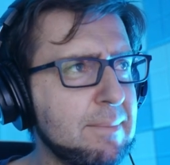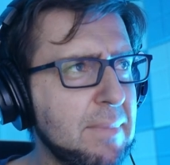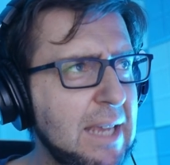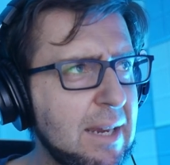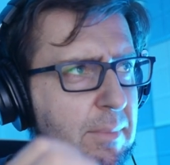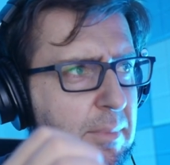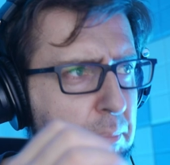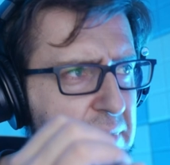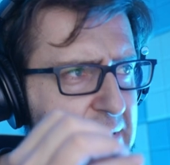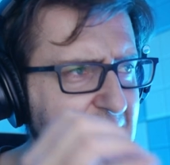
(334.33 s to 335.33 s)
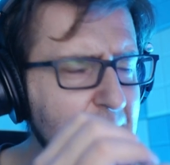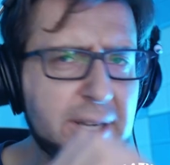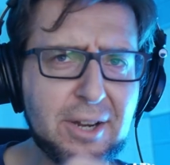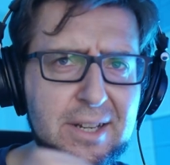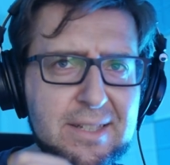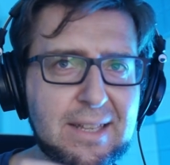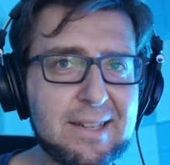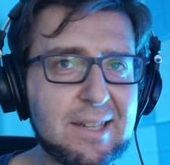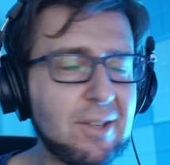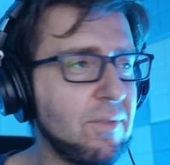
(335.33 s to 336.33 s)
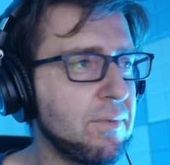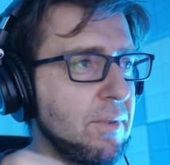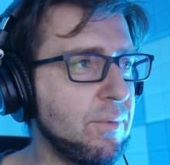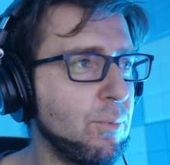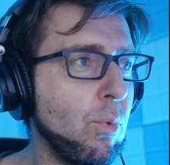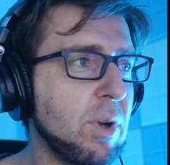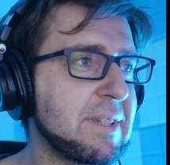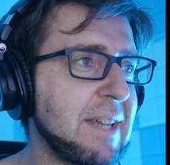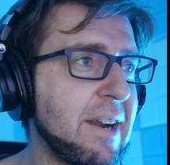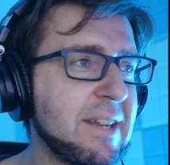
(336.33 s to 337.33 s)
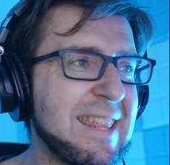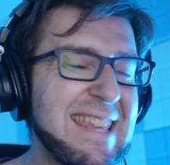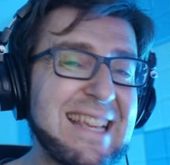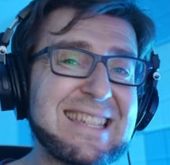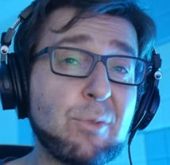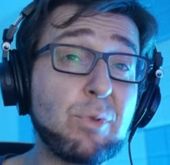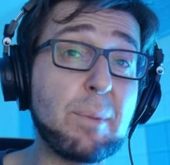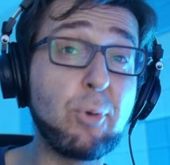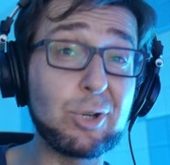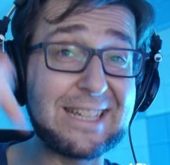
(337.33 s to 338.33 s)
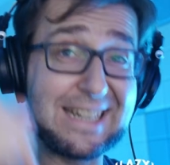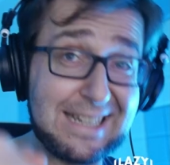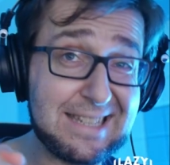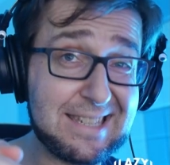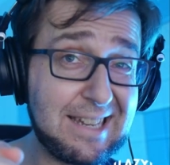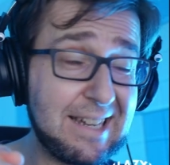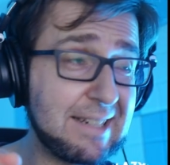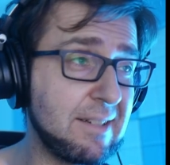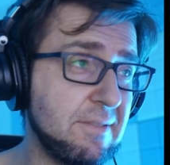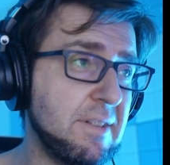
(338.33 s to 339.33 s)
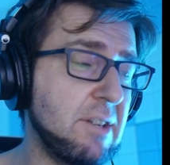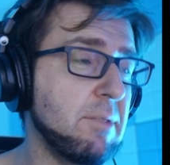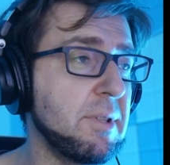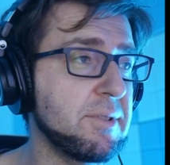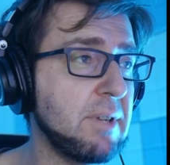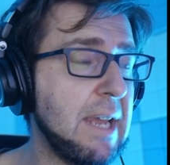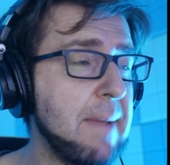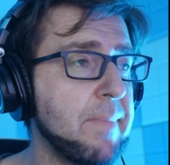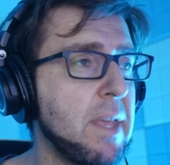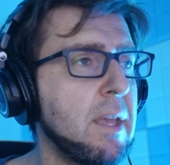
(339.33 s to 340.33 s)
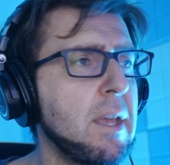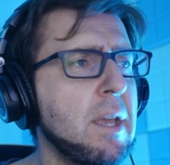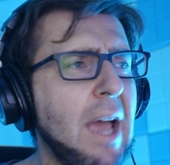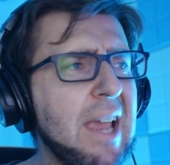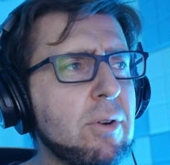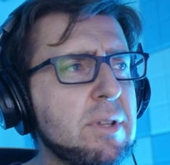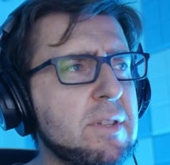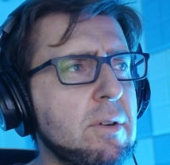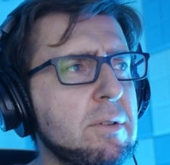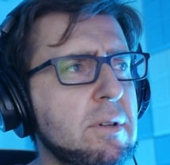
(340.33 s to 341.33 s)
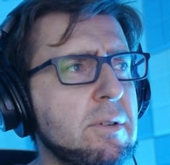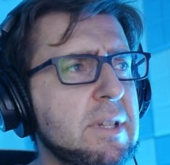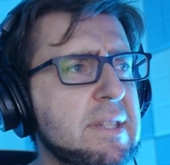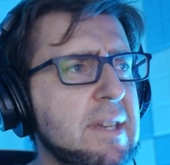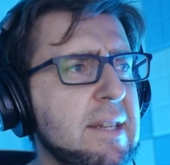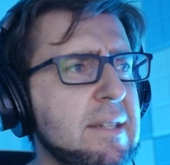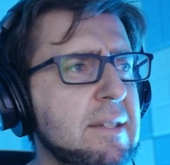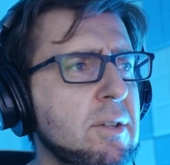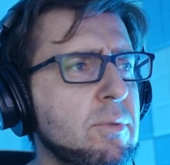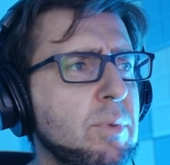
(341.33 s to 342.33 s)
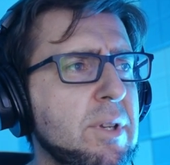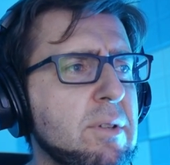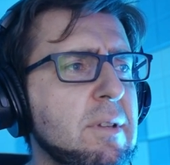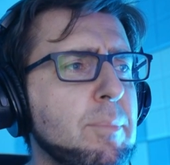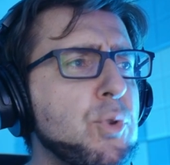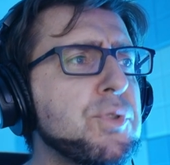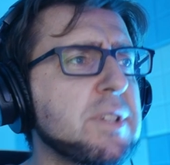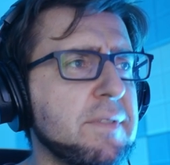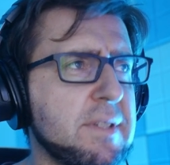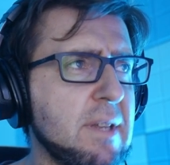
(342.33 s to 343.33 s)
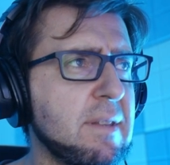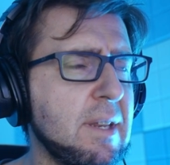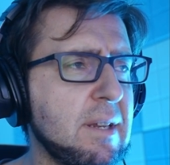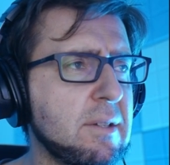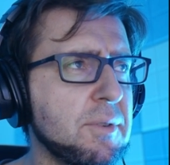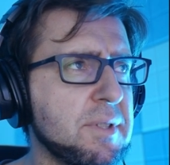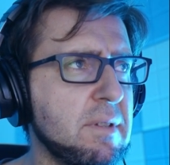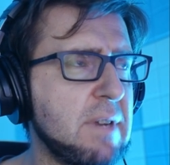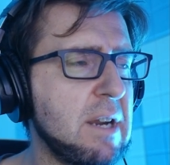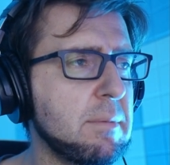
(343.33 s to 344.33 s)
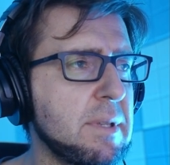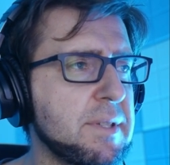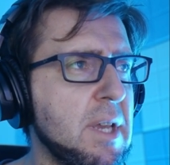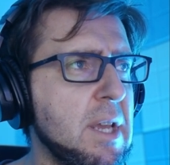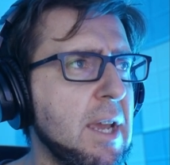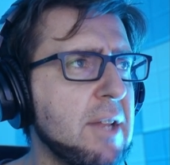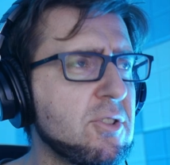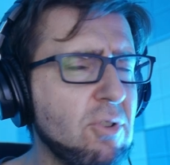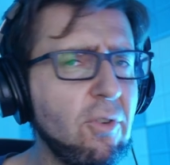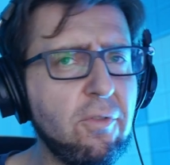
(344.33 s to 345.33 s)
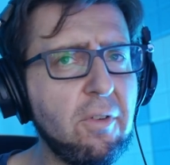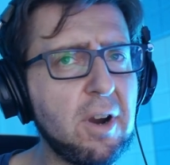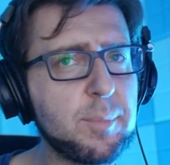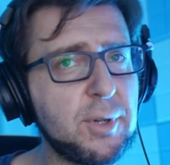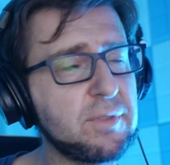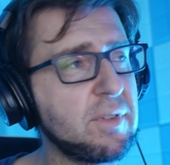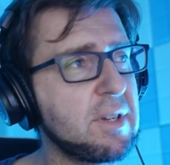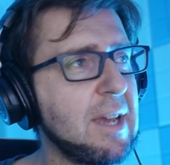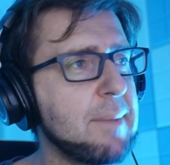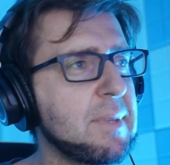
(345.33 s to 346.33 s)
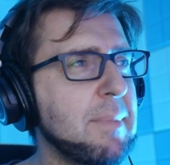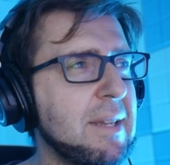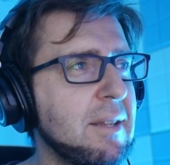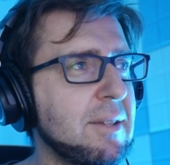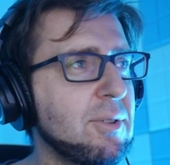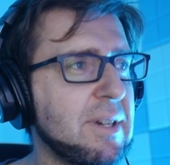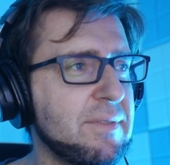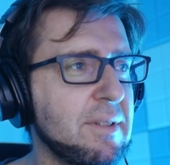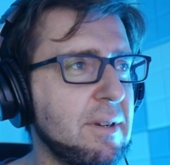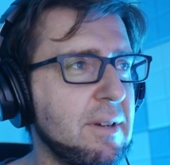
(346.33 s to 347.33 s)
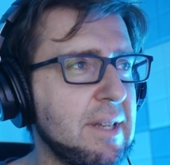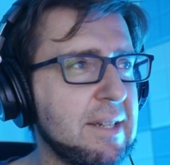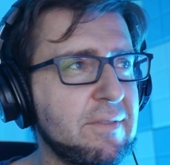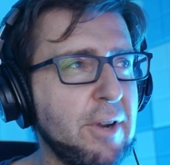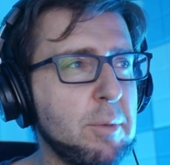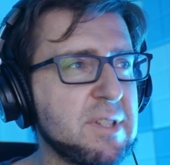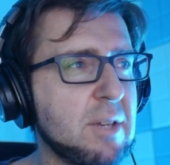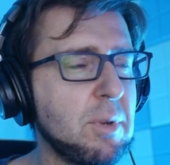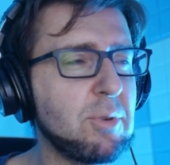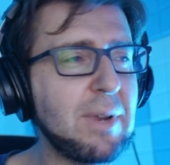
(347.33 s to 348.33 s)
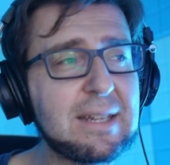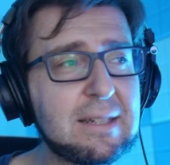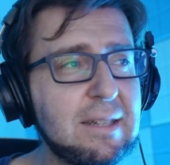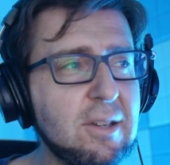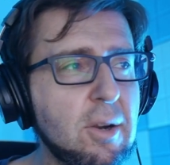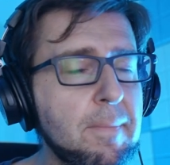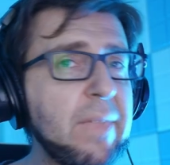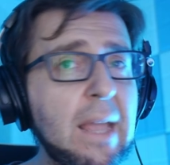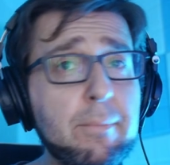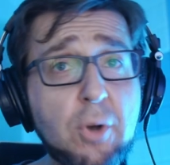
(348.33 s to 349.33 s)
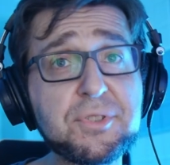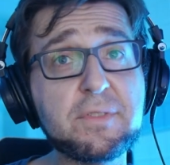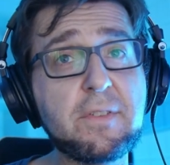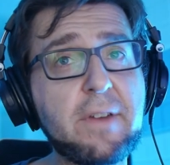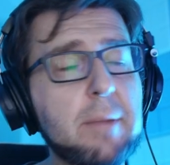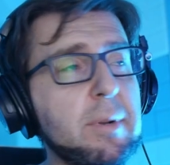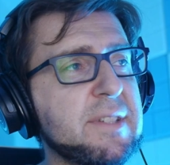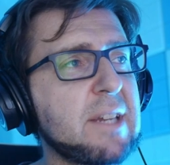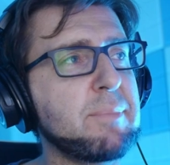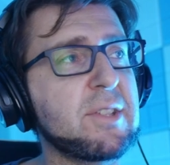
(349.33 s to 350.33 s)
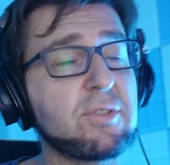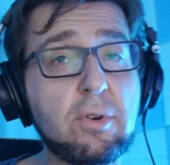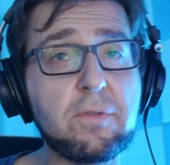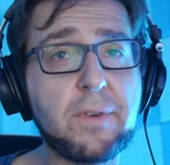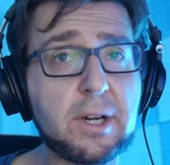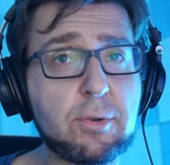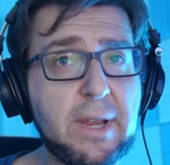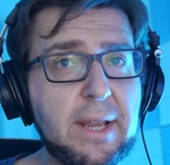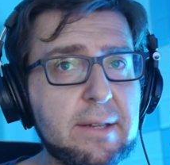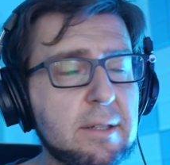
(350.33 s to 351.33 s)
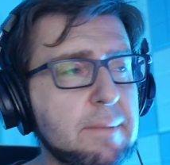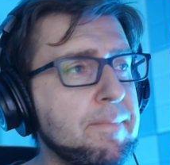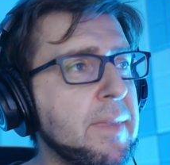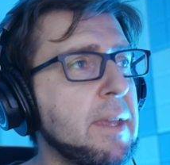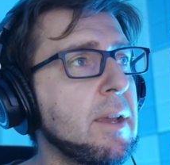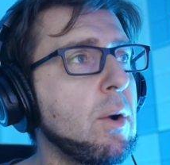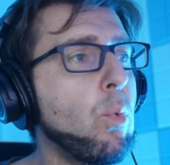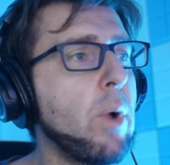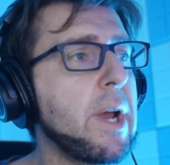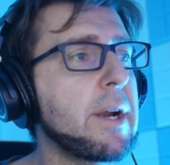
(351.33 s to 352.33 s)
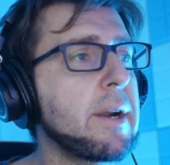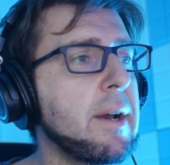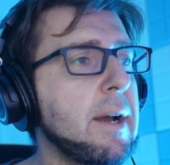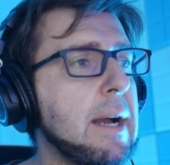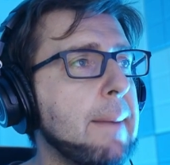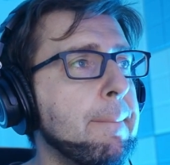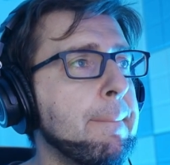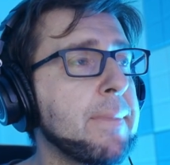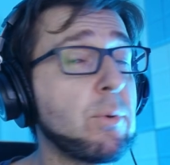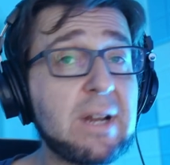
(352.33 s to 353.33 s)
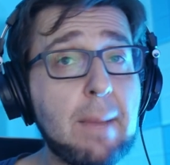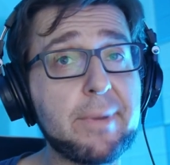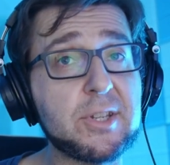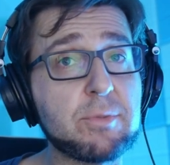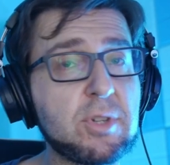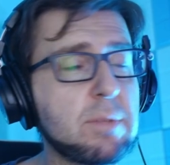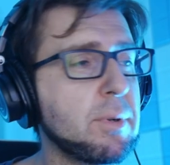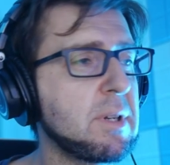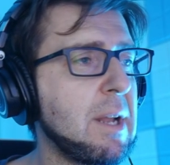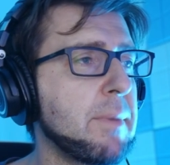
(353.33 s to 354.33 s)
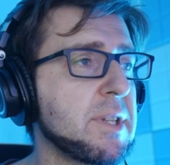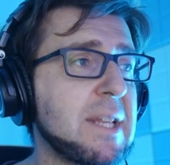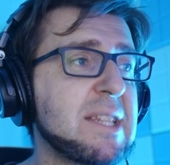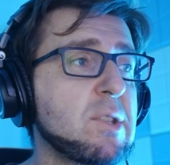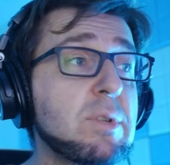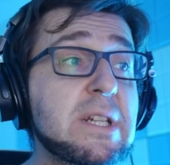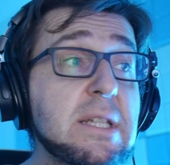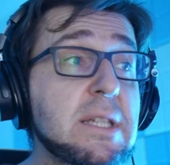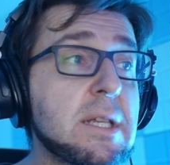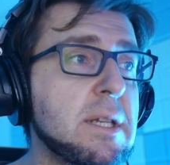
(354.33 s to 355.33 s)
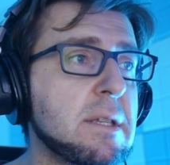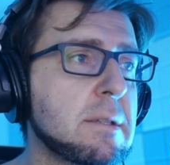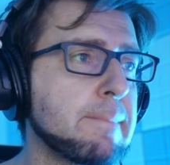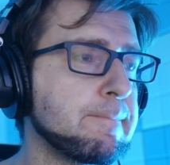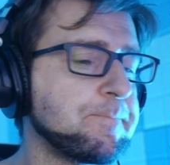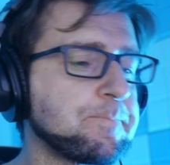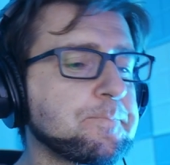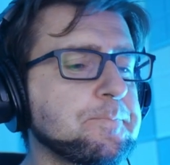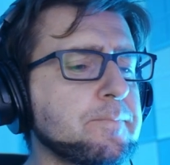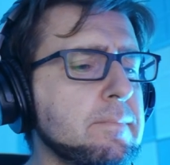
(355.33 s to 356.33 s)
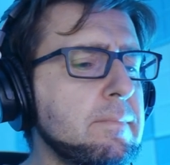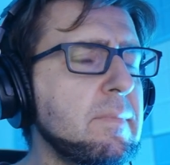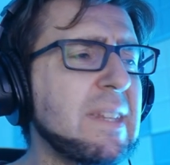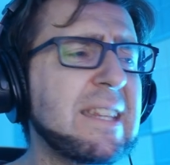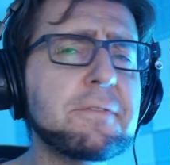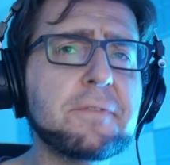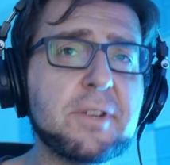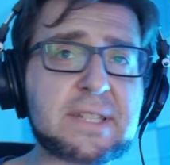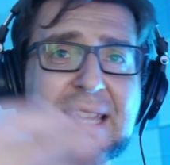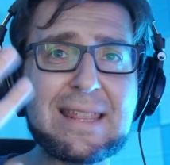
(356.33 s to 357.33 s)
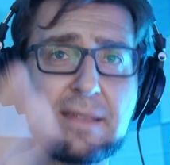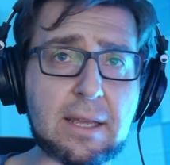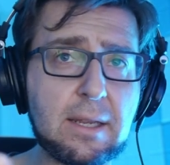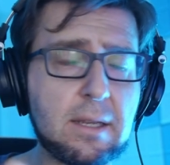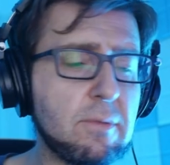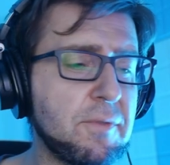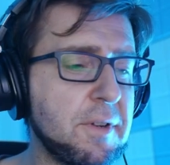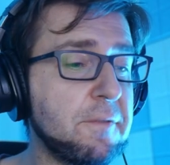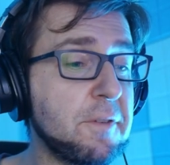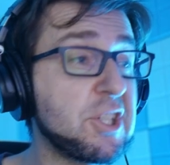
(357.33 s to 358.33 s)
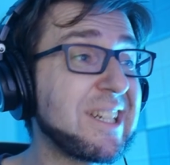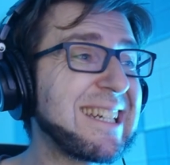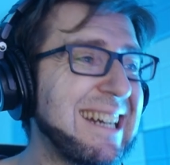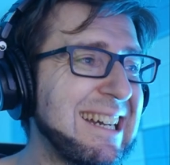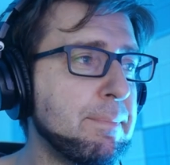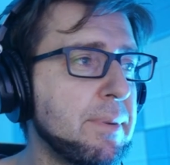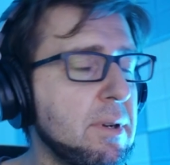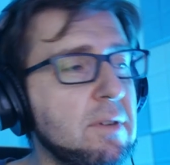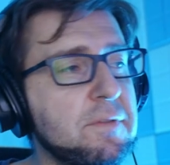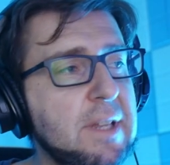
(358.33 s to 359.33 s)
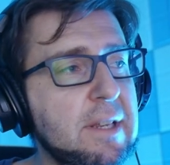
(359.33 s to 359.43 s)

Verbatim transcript: gain a slightly better understanding of, of, what are the things that we're putting inside the variables, okay? I already, already said, you know, we, the blue stuff is the thing that goes in the variables. And so far, most of the time, I mean, they look at, uh, at the variables that we created here. Most of the variables that we so far created were, um, were numbers. We just put numbers. And so this is the first thing, the first type of the